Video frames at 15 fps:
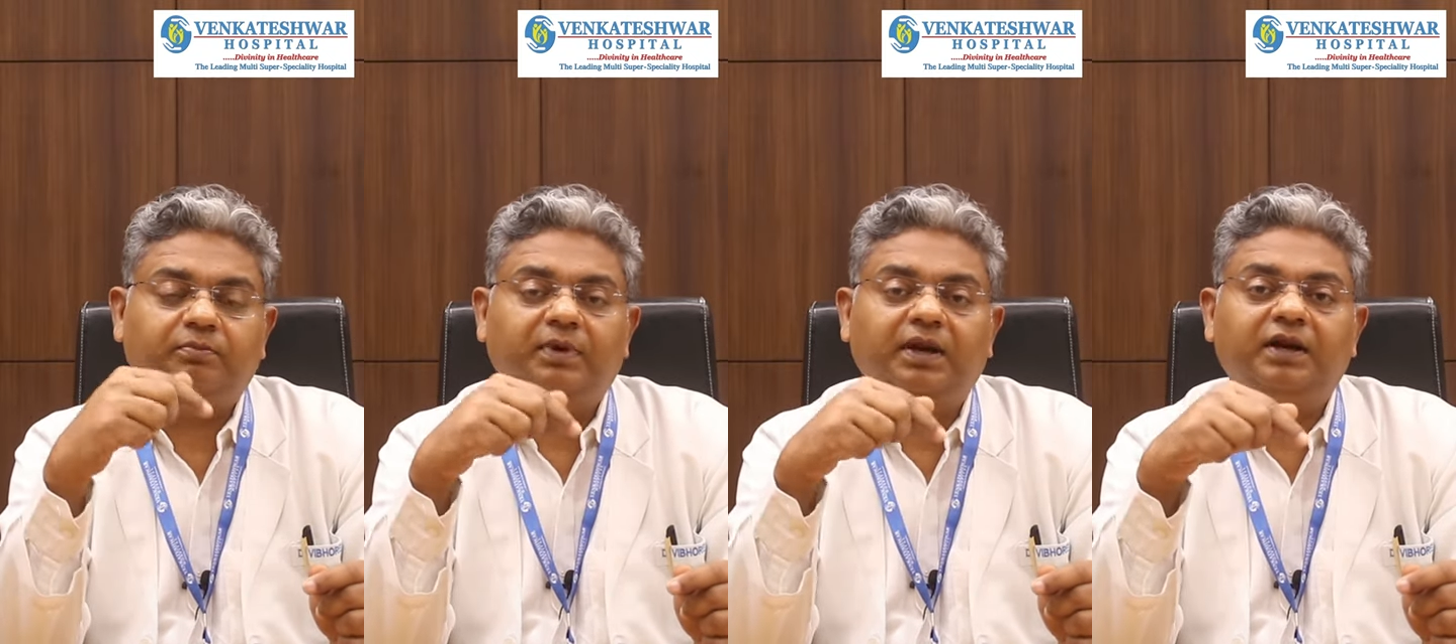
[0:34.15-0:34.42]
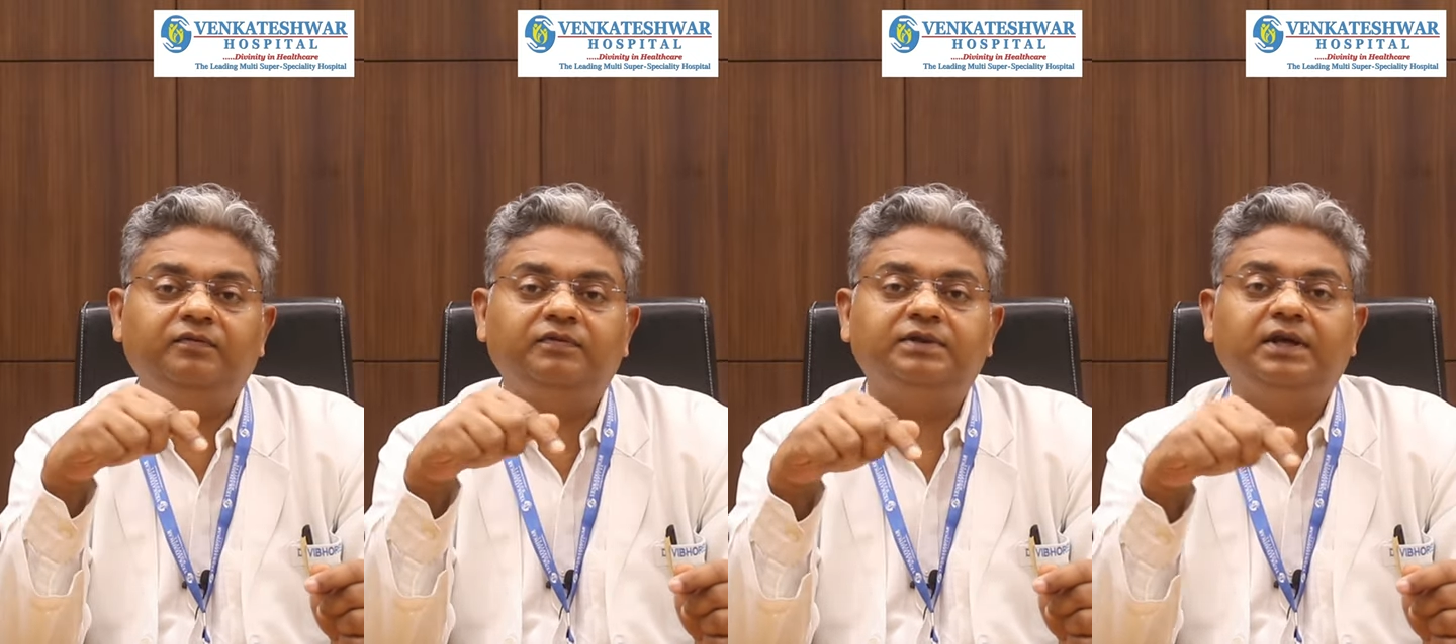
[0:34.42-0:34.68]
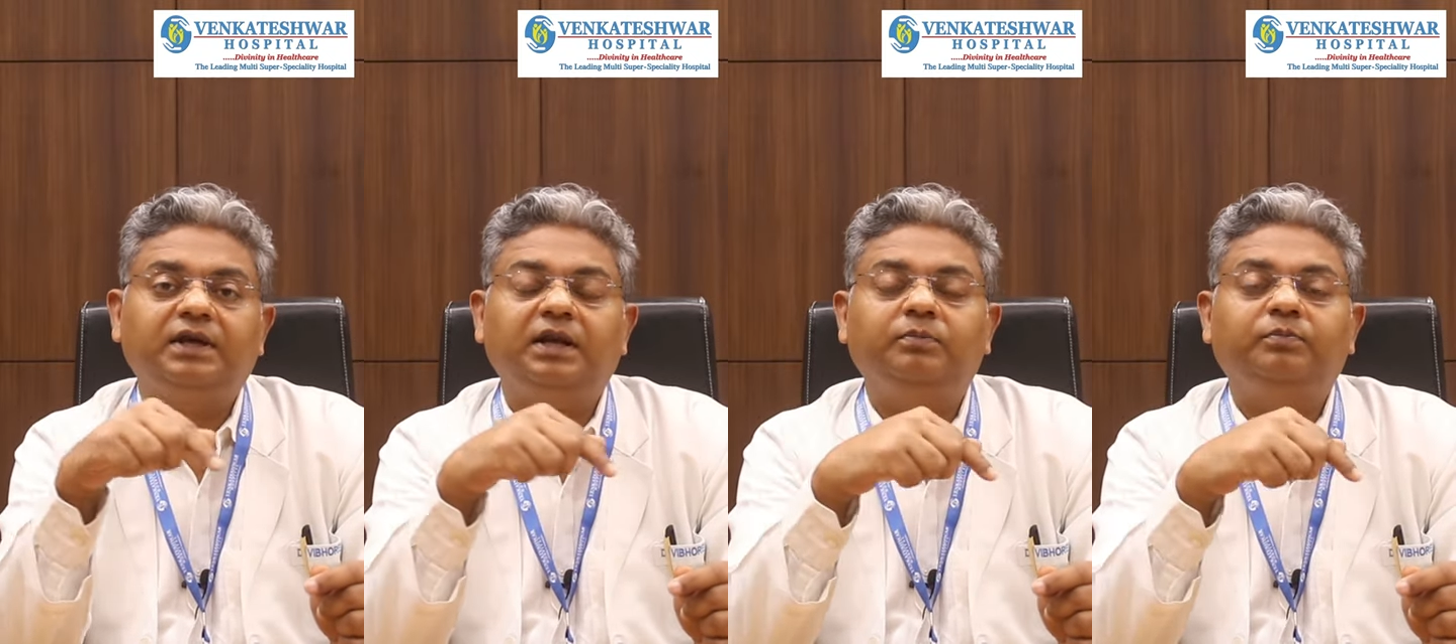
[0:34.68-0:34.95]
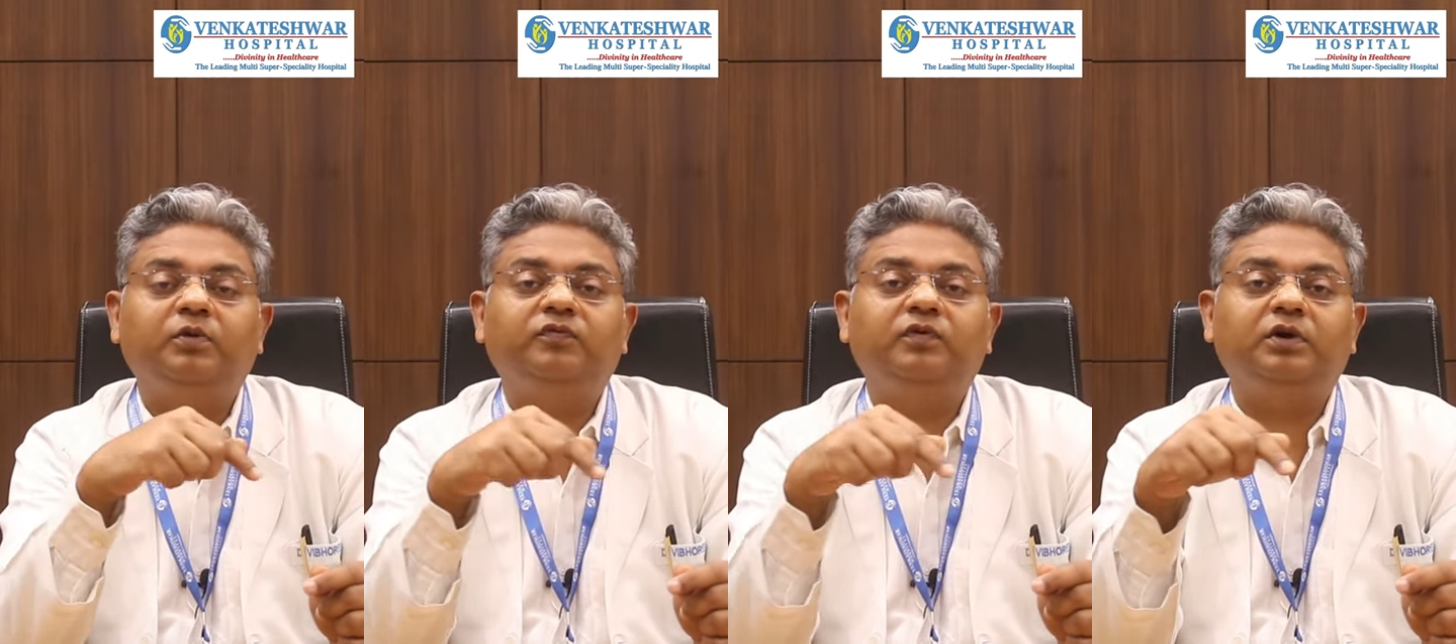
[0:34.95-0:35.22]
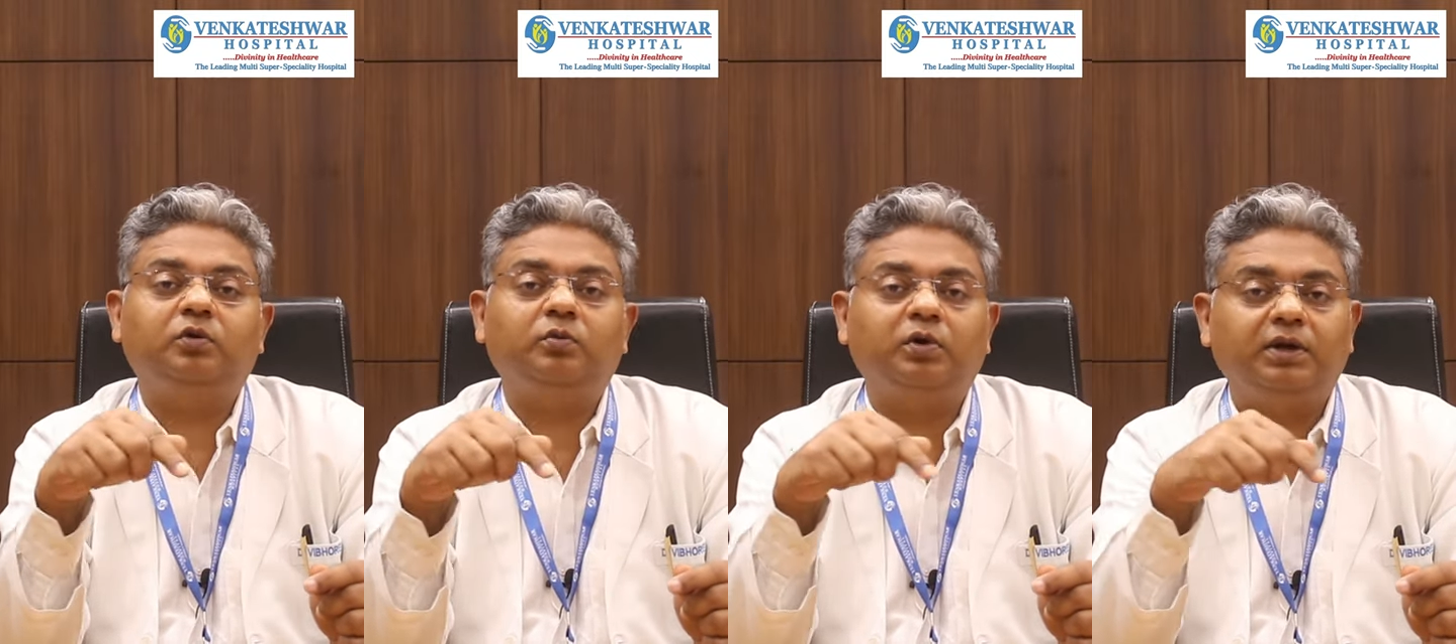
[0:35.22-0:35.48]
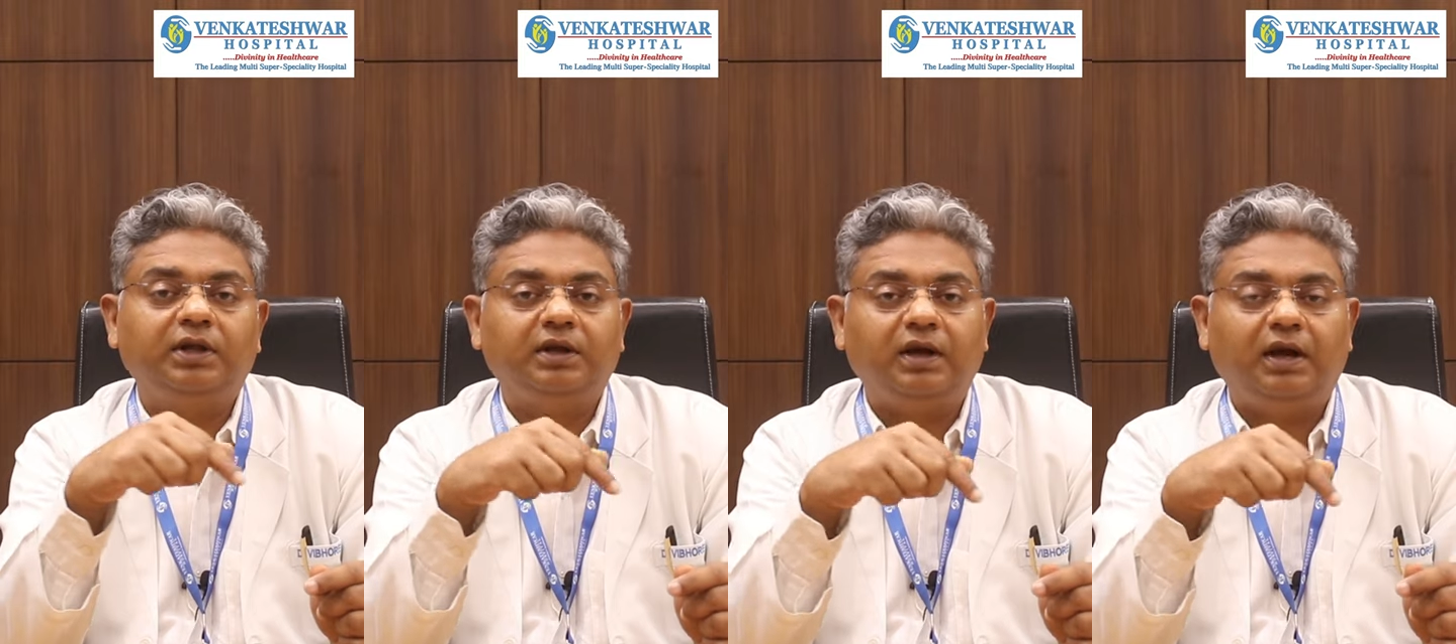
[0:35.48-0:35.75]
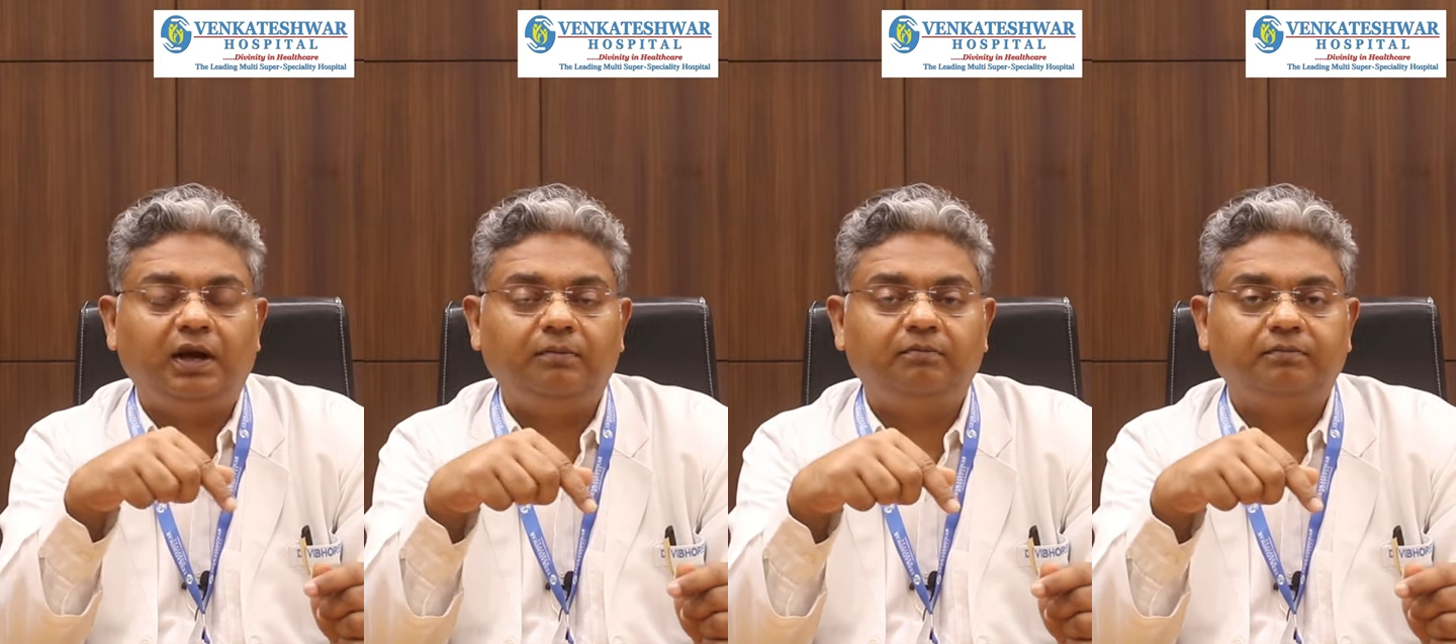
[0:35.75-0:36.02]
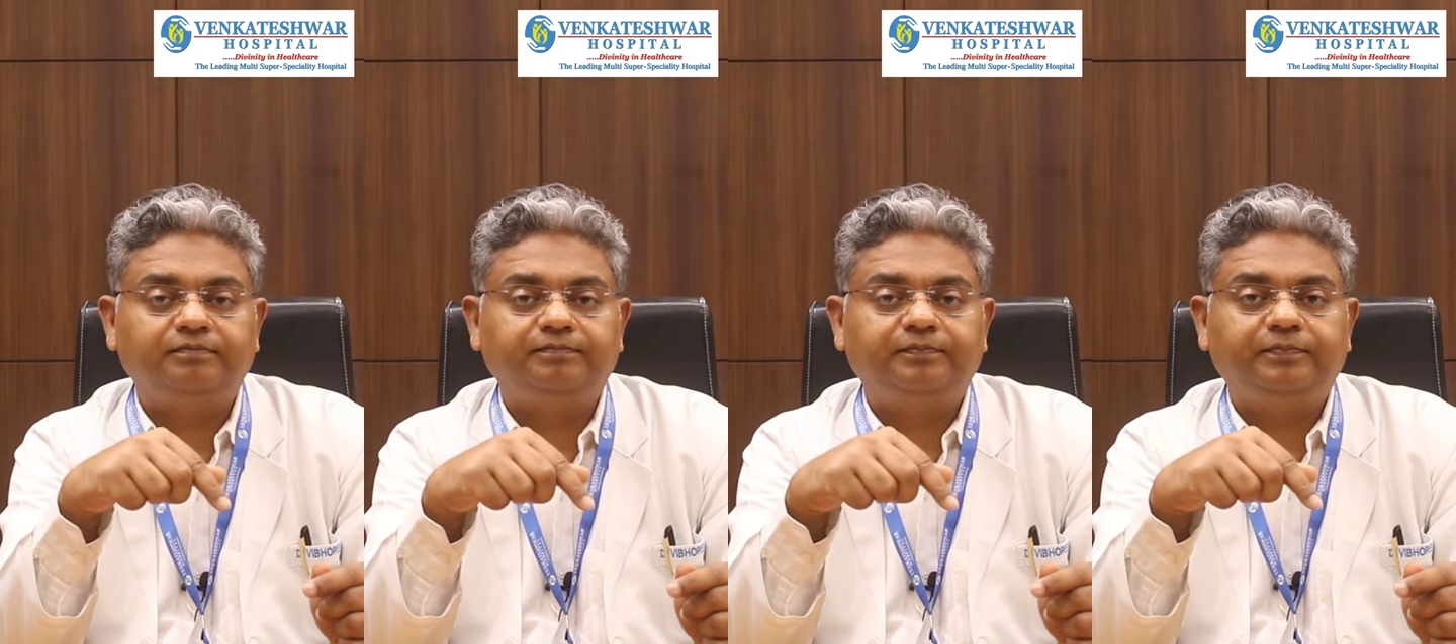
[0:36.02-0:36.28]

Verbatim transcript: made with the help of a robotic arm.